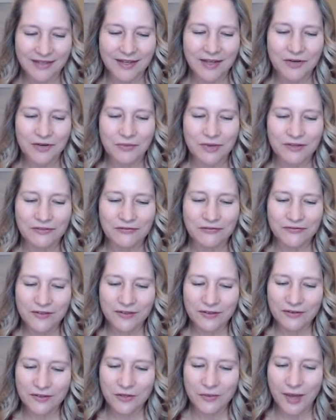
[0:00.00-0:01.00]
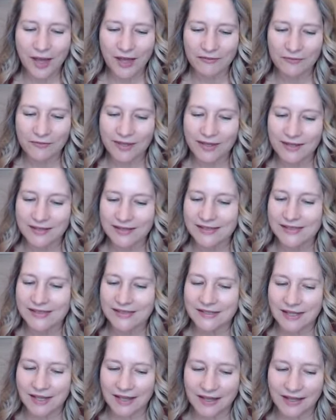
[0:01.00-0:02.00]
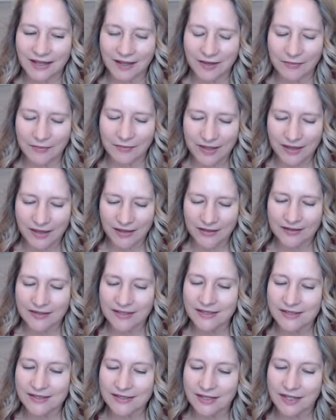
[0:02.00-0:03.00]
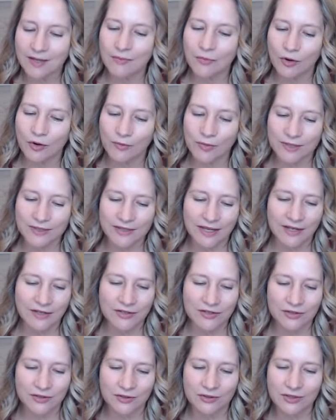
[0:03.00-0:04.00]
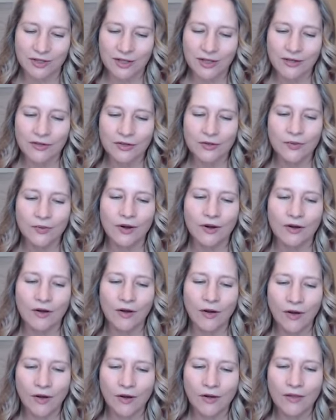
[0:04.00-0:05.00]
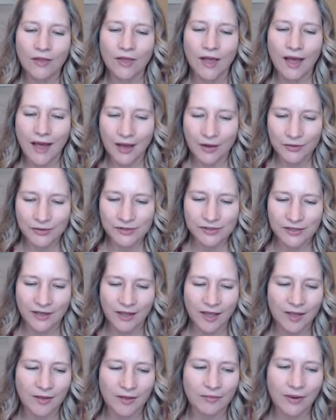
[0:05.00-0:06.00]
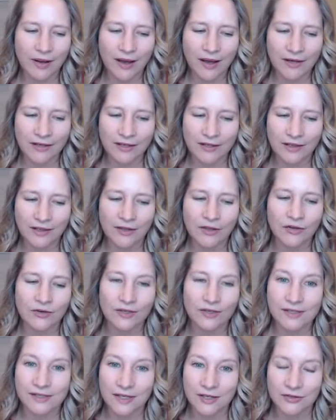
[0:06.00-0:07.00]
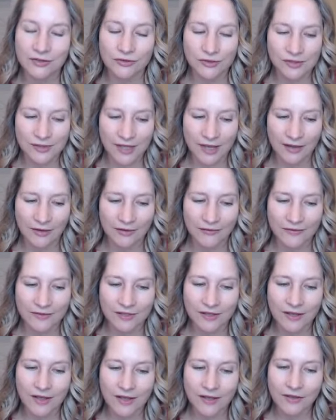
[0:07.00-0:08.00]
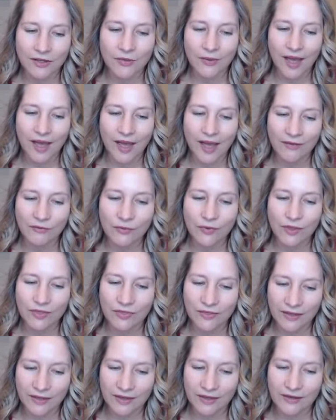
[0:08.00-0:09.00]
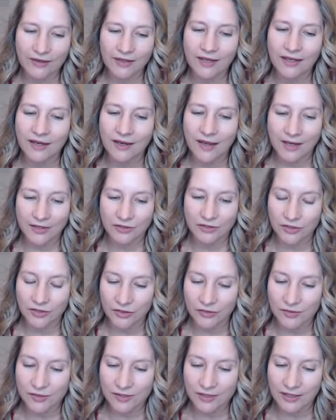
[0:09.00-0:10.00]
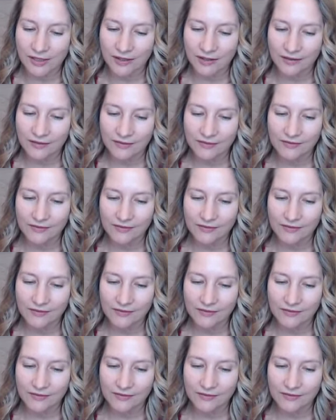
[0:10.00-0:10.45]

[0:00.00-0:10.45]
We feel you have begun to seek more potential. You are all housing, embodying your essential selves. You have within the connection you seek.